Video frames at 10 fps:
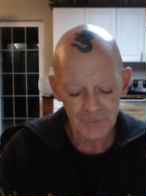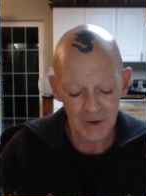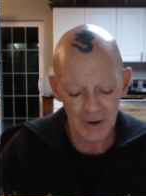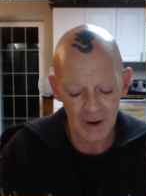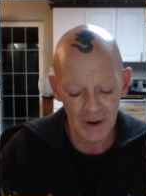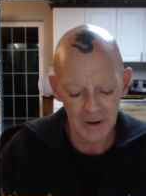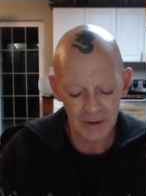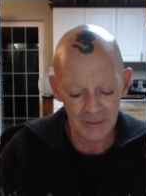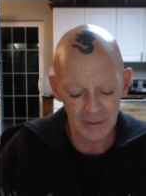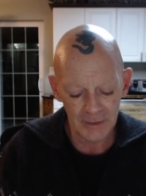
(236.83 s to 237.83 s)

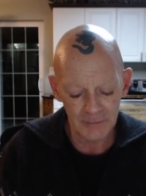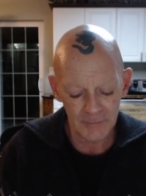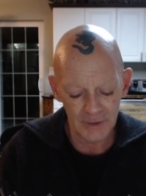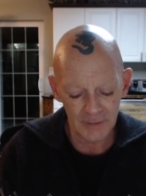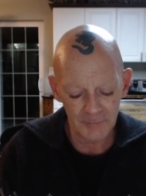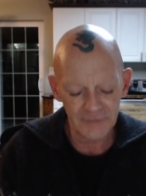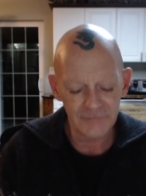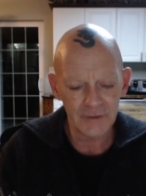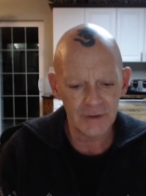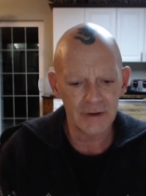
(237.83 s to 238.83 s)
I, I i
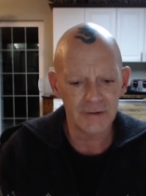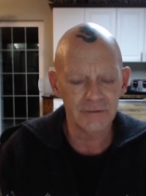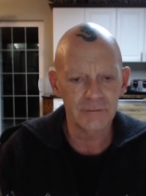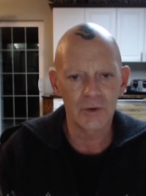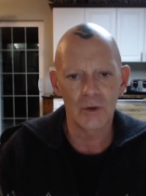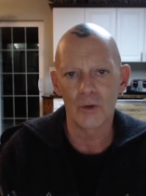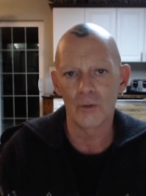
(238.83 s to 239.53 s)
basically let them know